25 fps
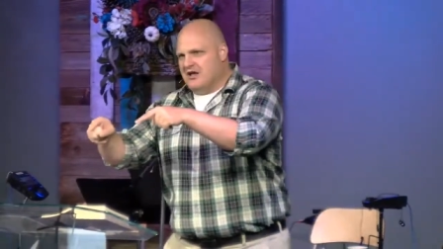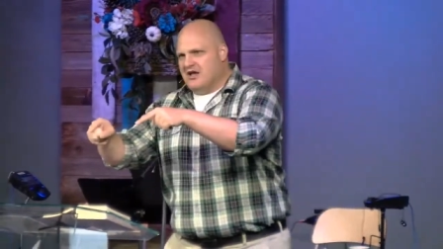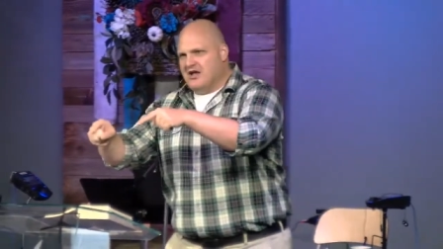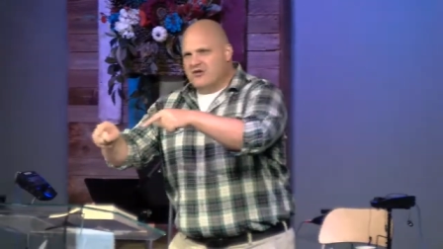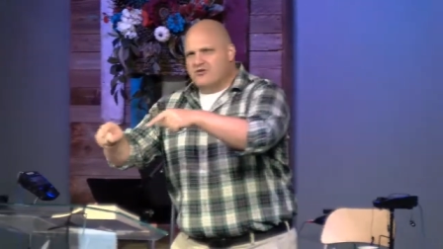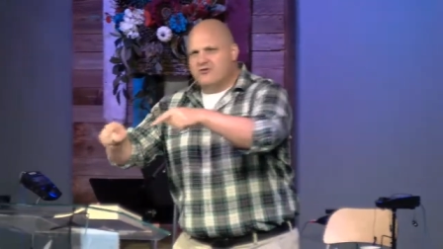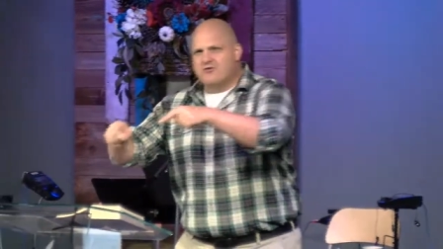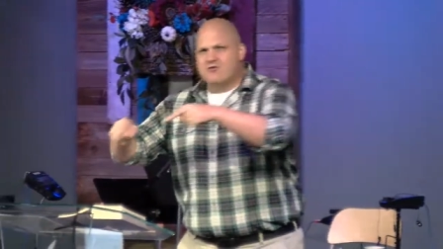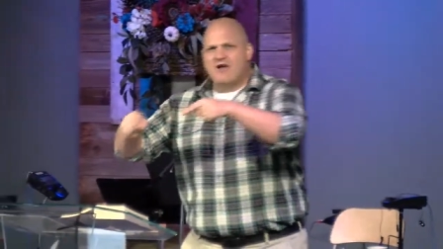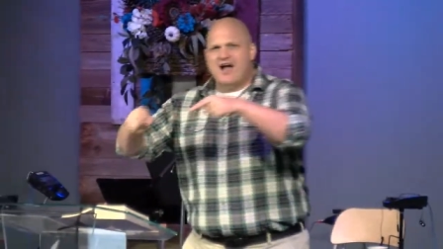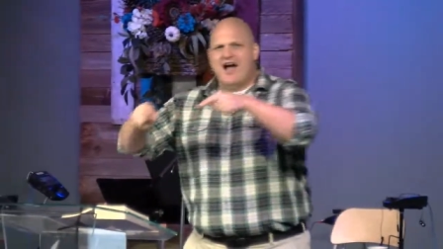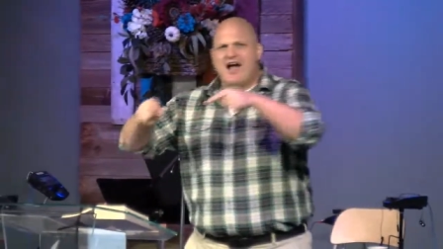
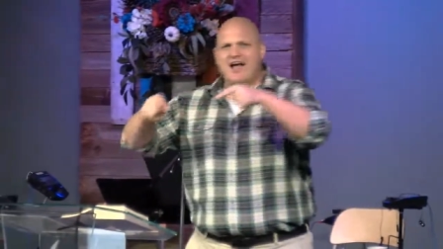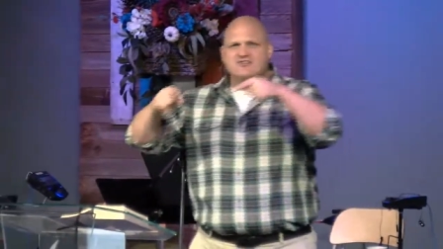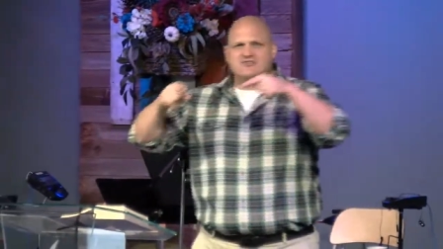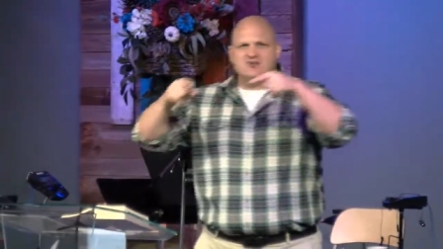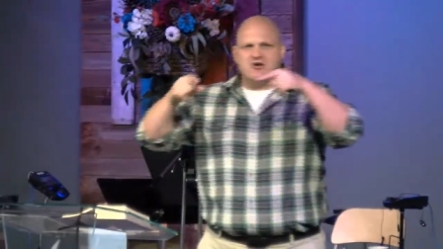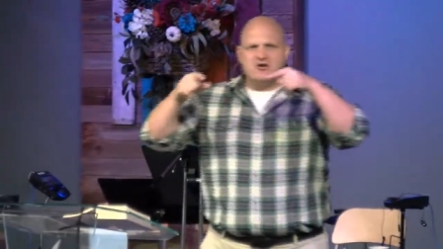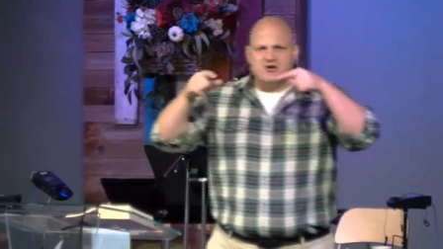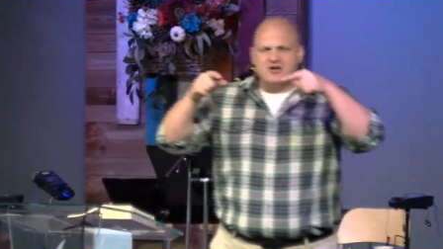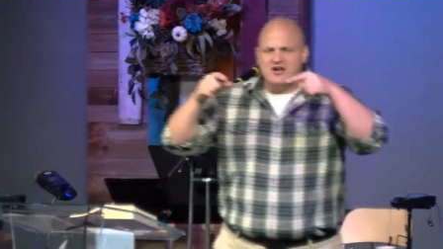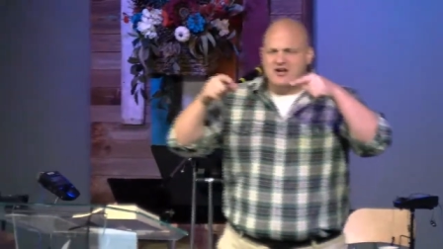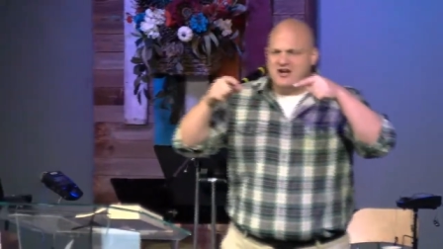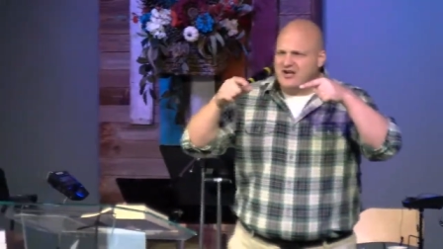You guys
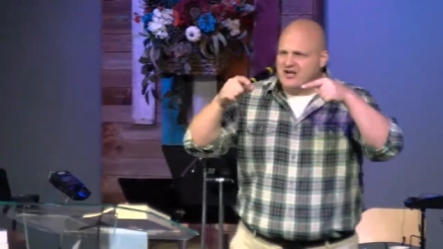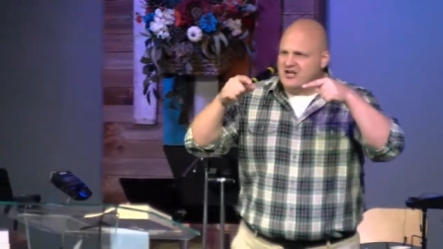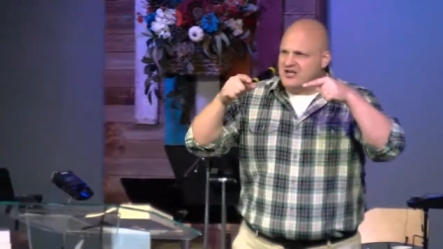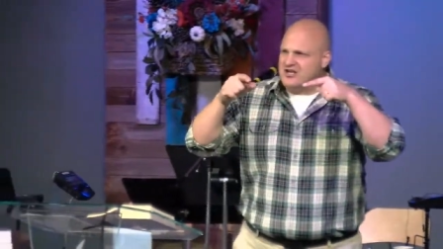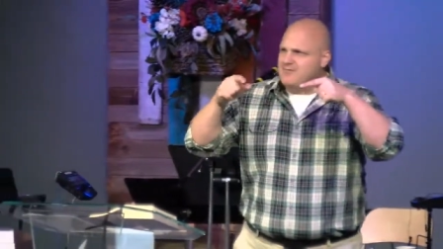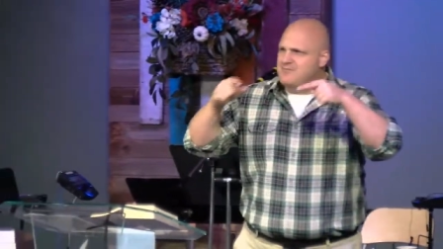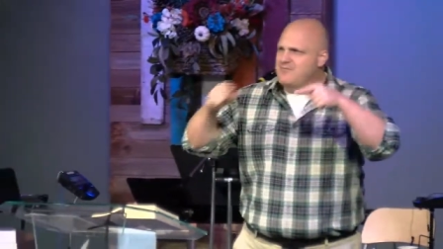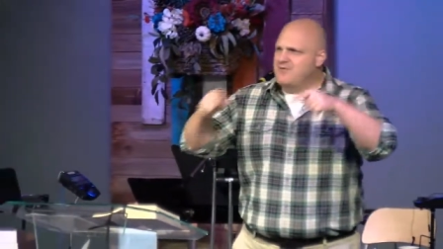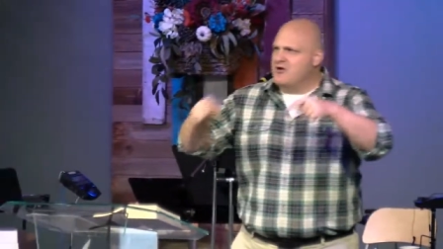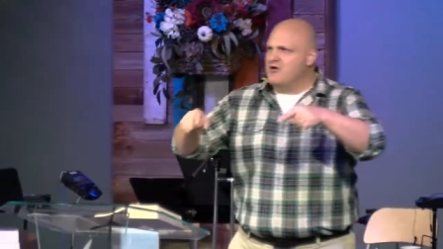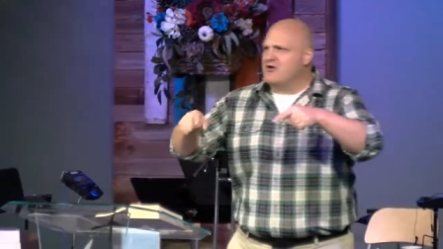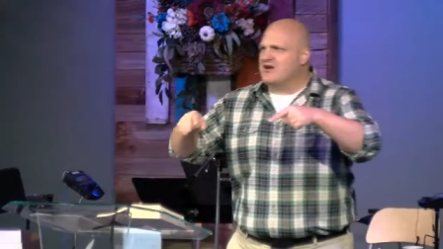are going to
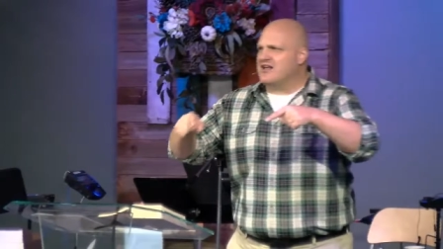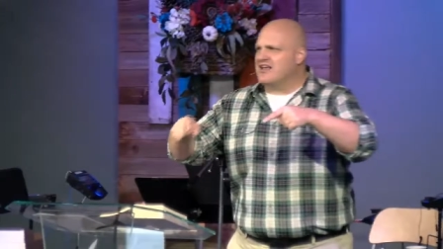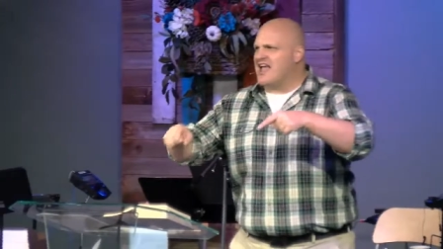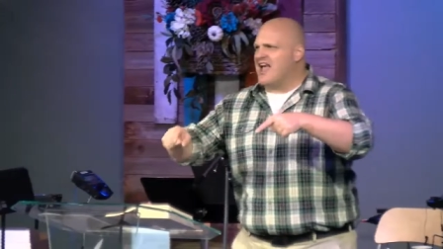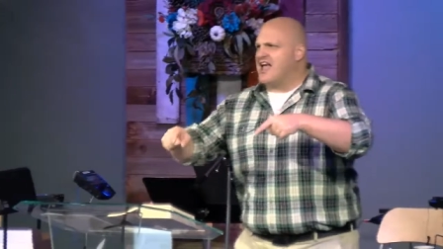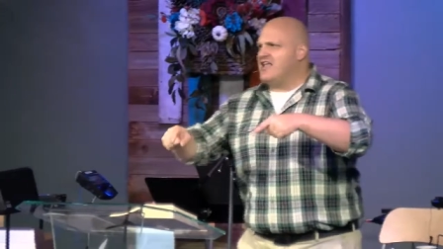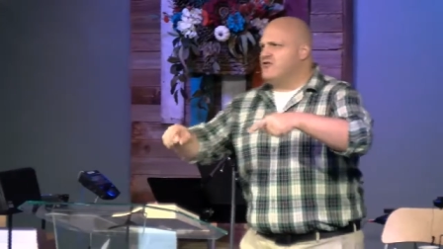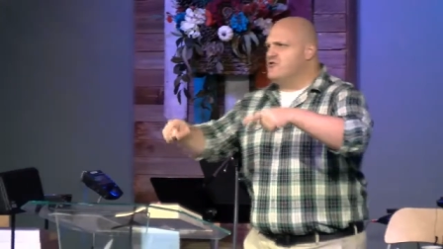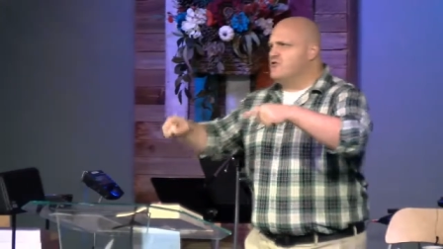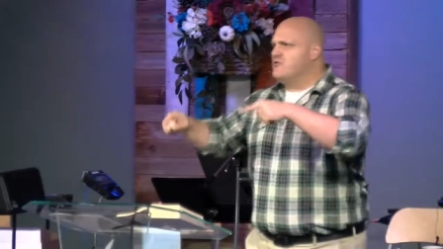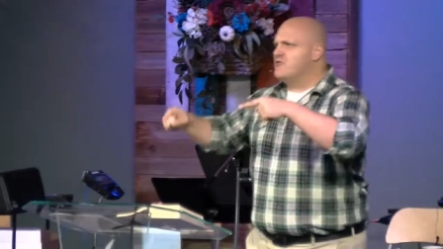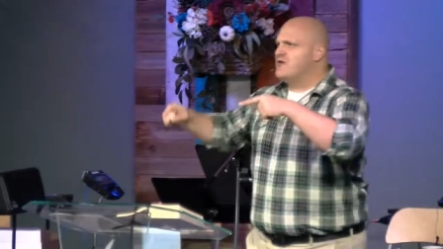
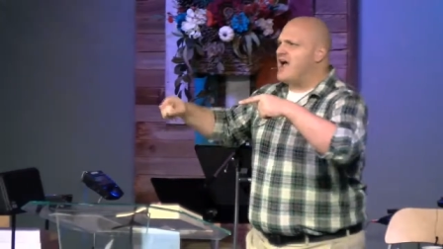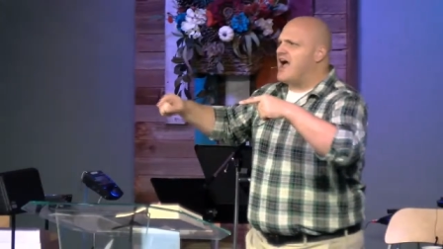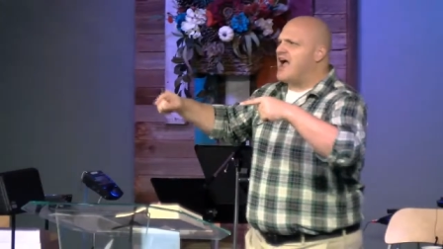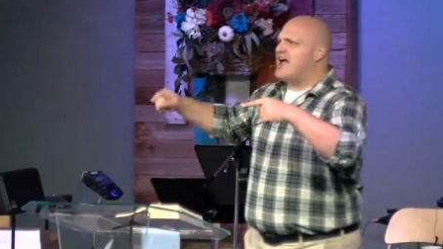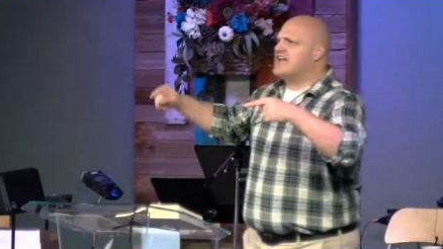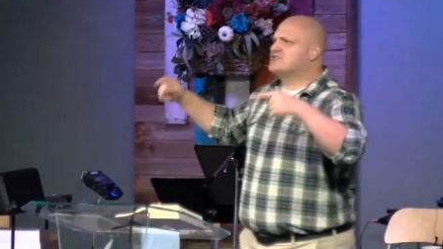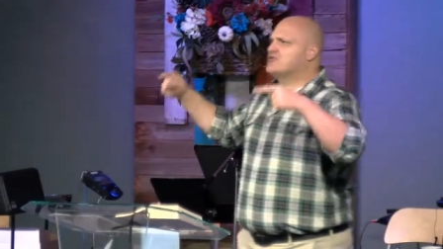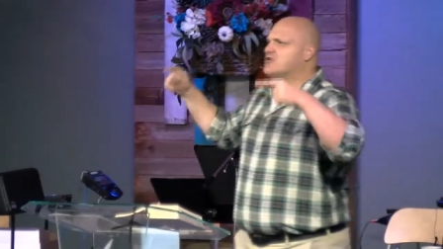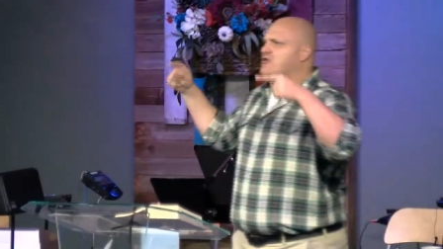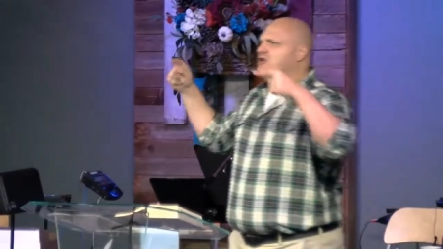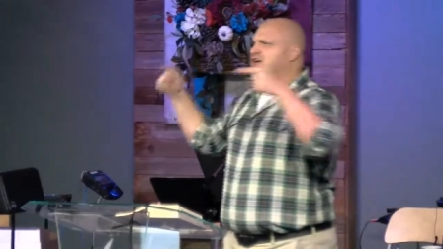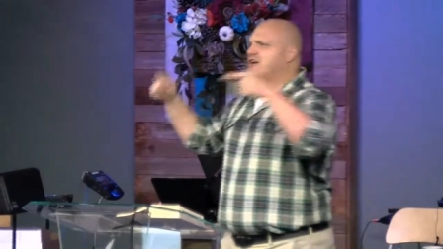communicate. You
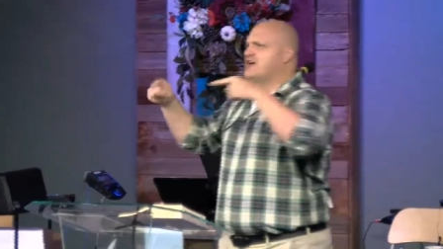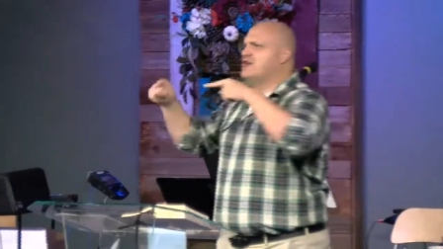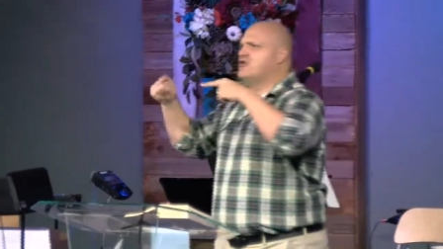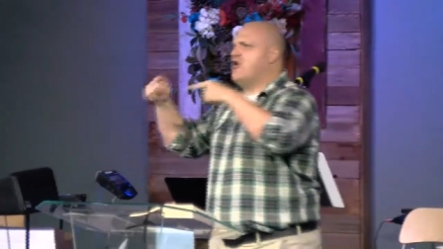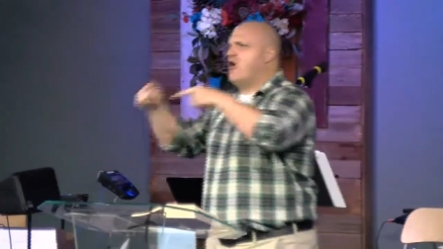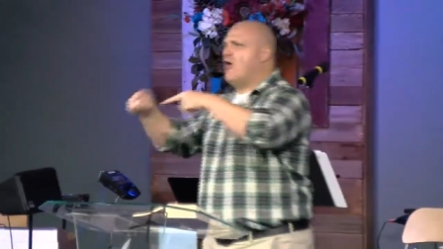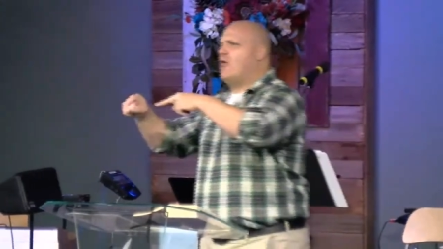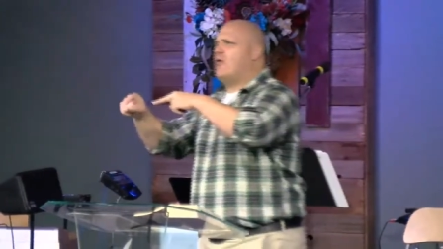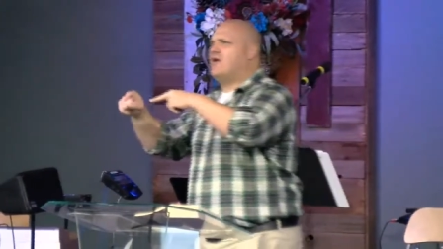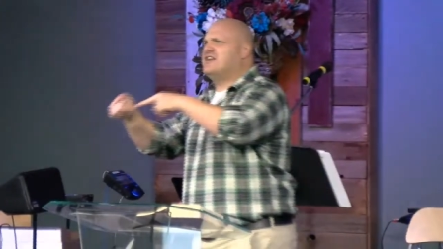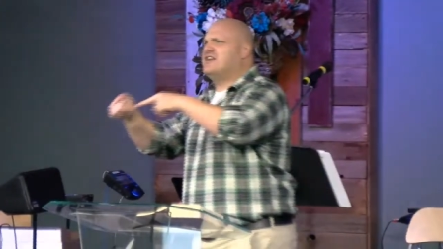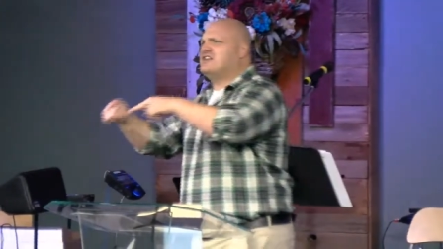guys are going to
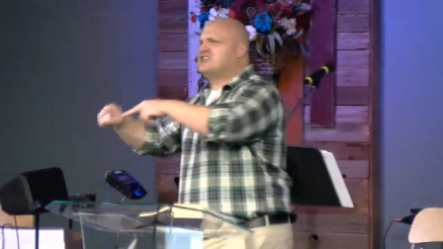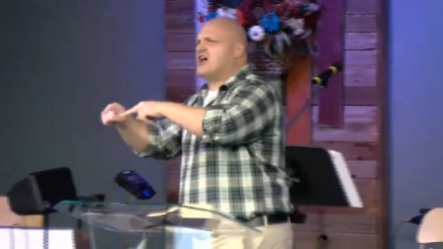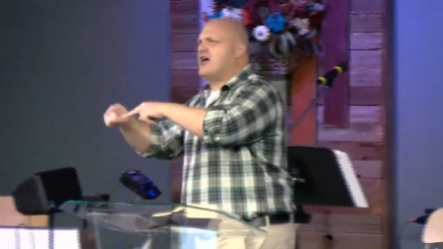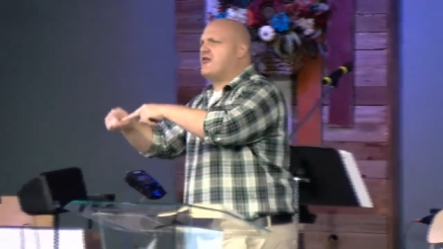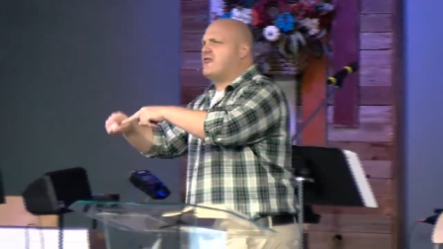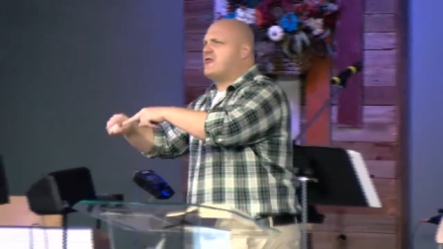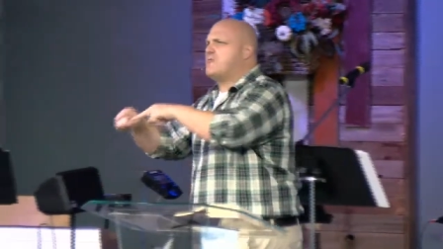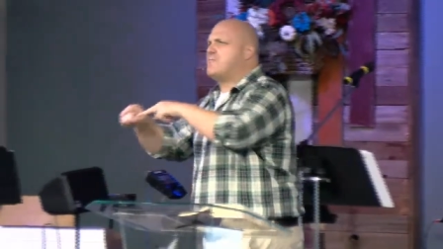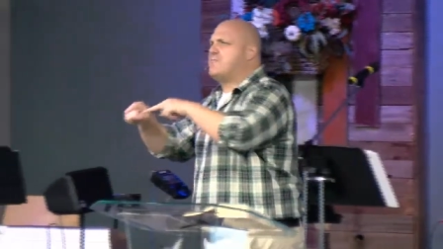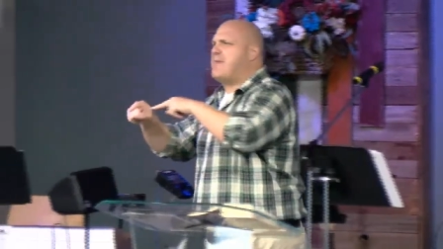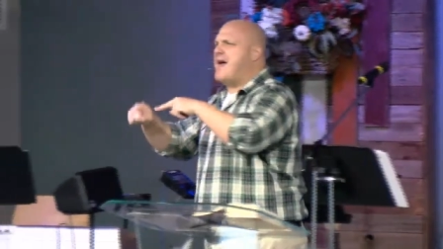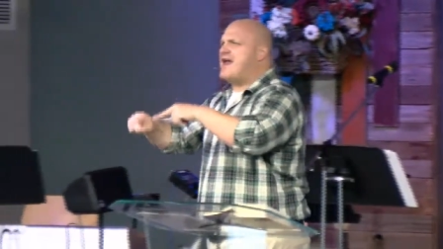know each
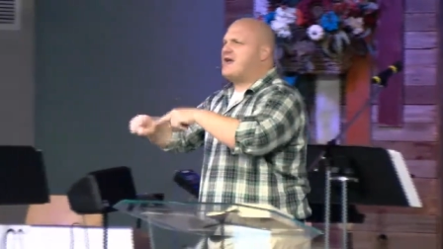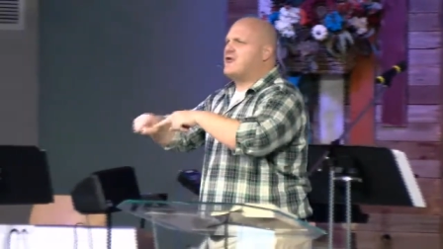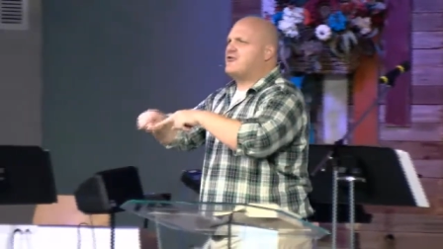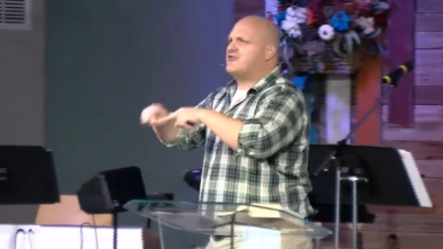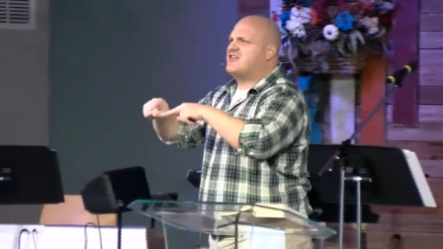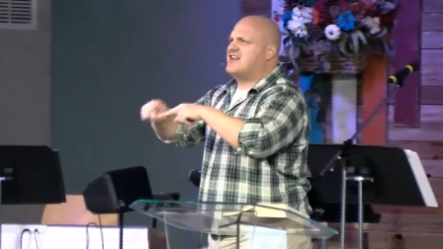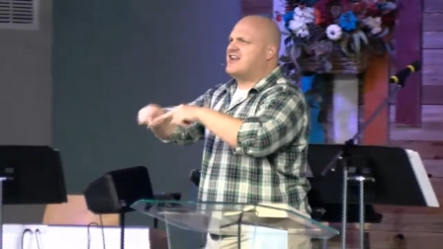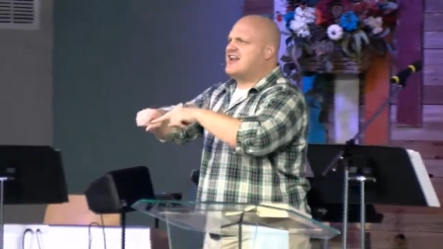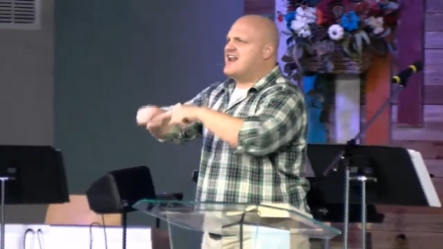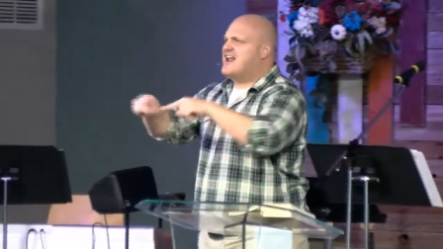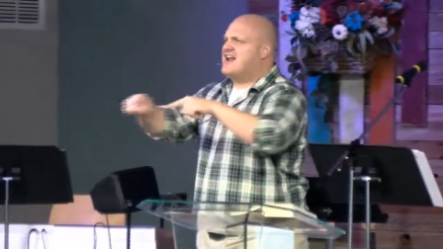other better than